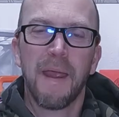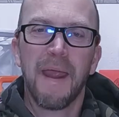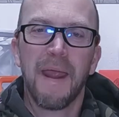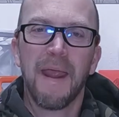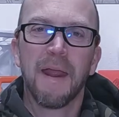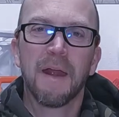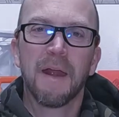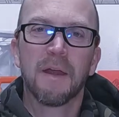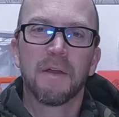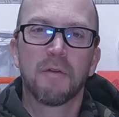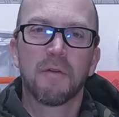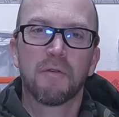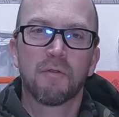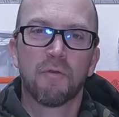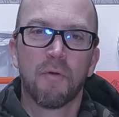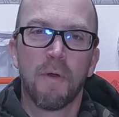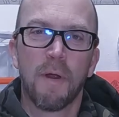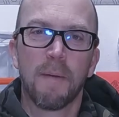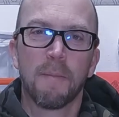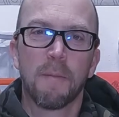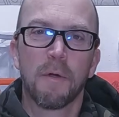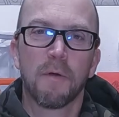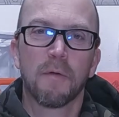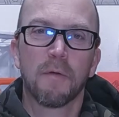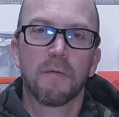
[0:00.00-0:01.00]
hand
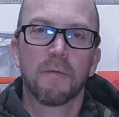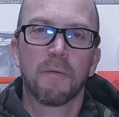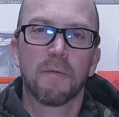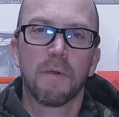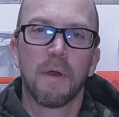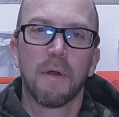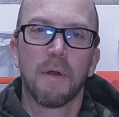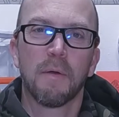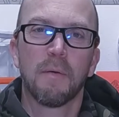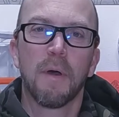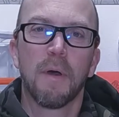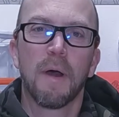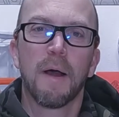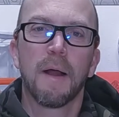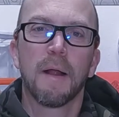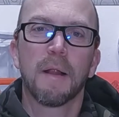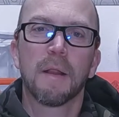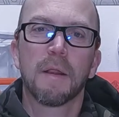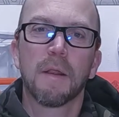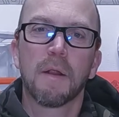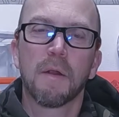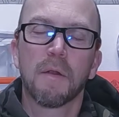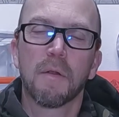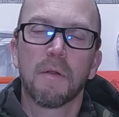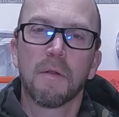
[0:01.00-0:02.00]
tremors, you know, uh,
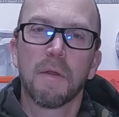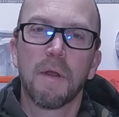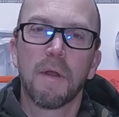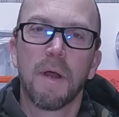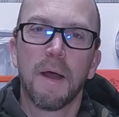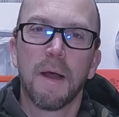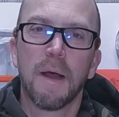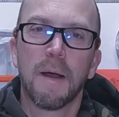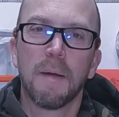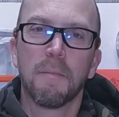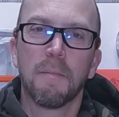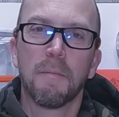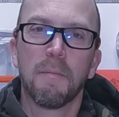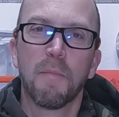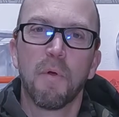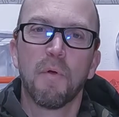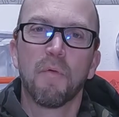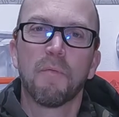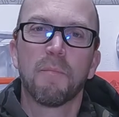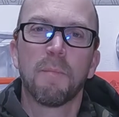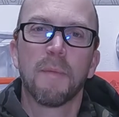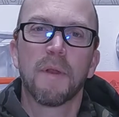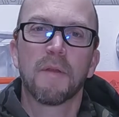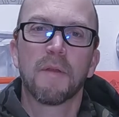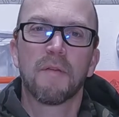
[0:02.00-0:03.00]
little, uh,
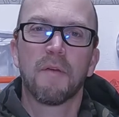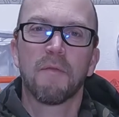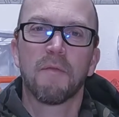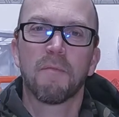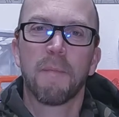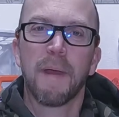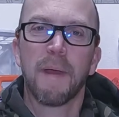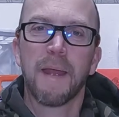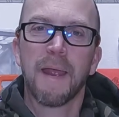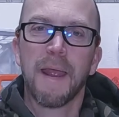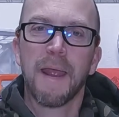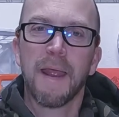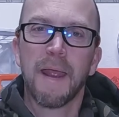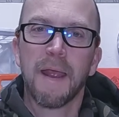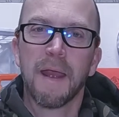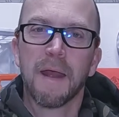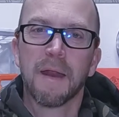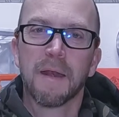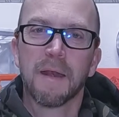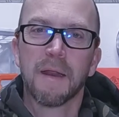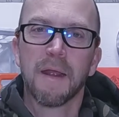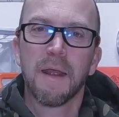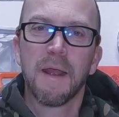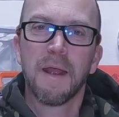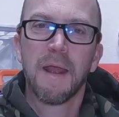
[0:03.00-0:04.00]
movements of my
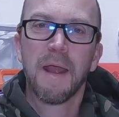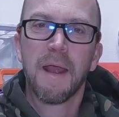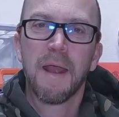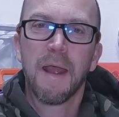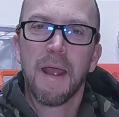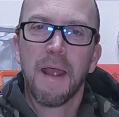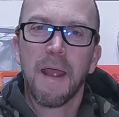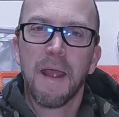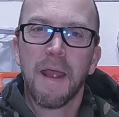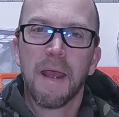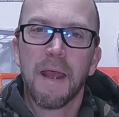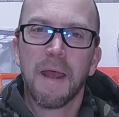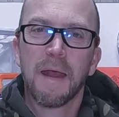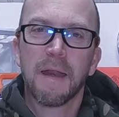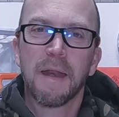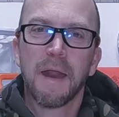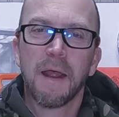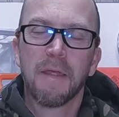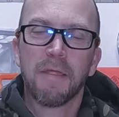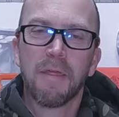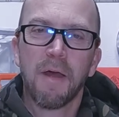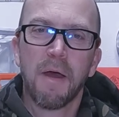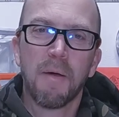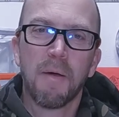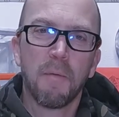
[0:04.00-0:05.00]
hand. And
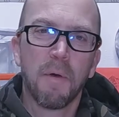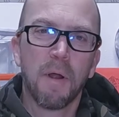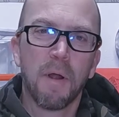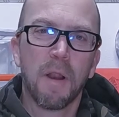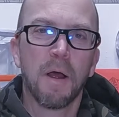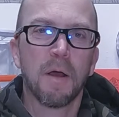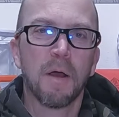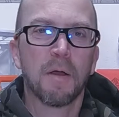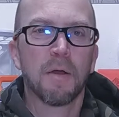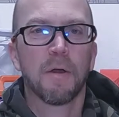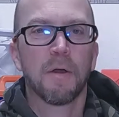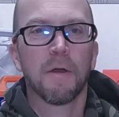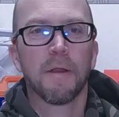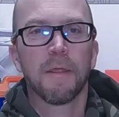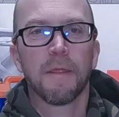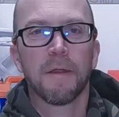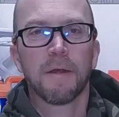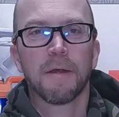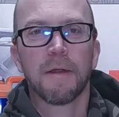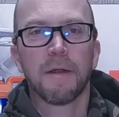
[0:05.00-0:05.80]
I thought, well, I'll go to the